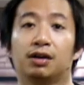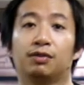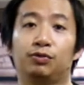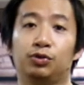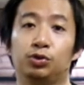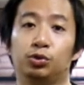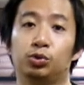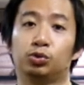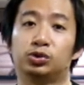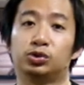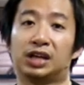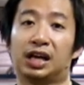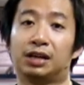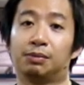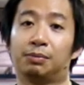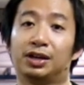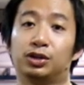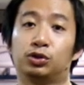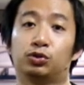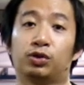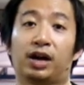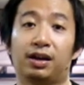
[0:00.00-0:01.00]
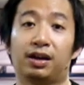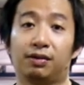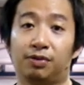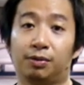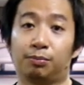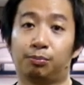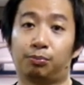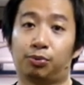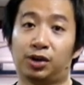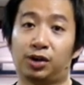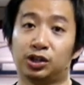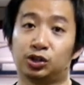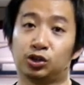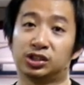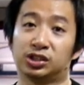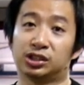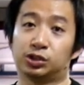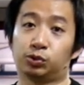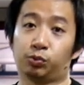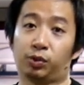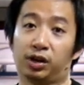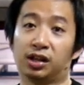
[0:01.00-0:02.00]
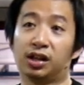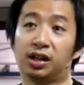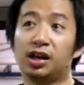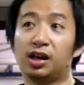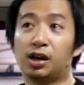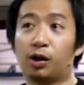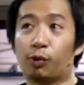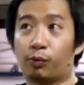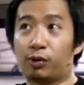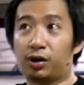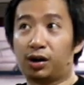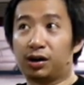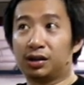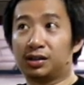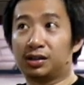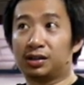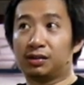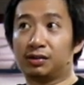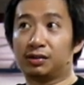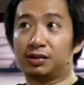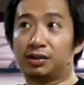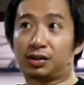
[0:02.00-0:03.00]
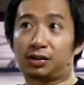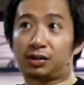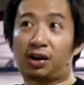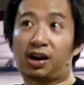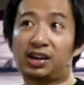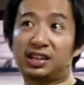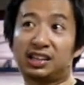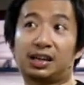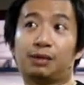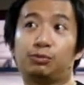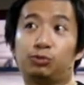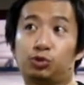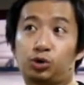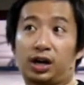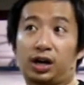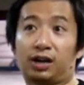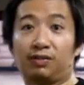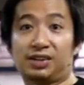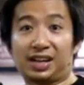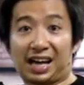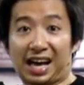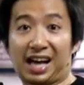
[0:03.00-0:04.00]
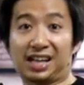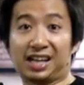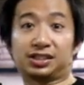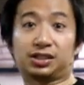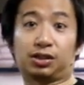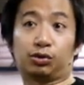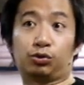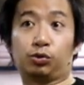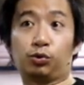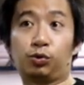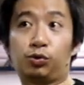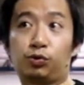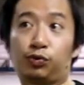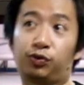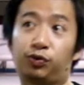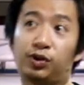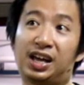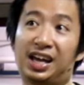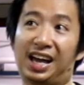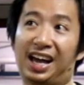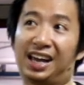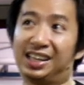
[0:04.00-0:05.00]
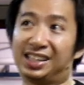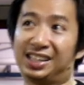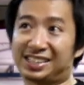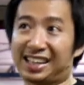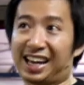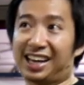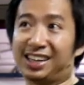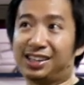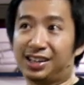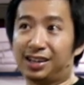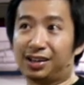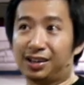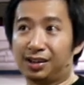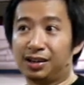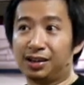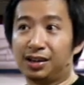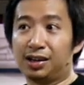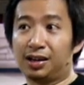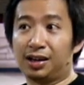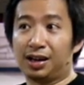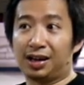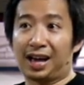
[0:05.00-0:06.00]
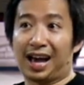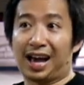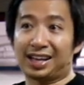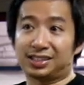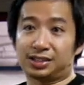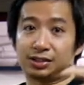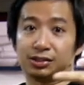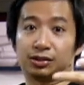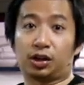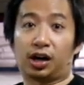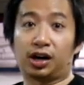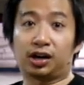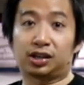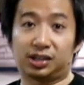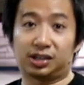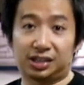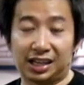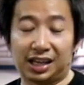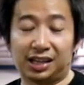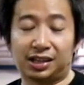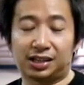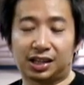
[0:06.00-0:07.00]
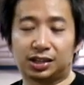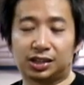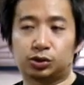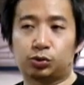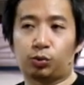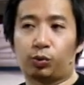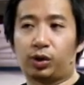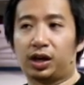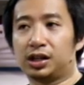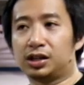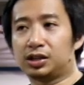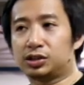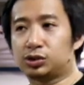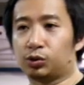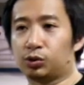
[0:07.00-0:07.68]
reviews and my drive impressions as well, where the car that I'm driving has a roof and it's kind of has dark tint as well.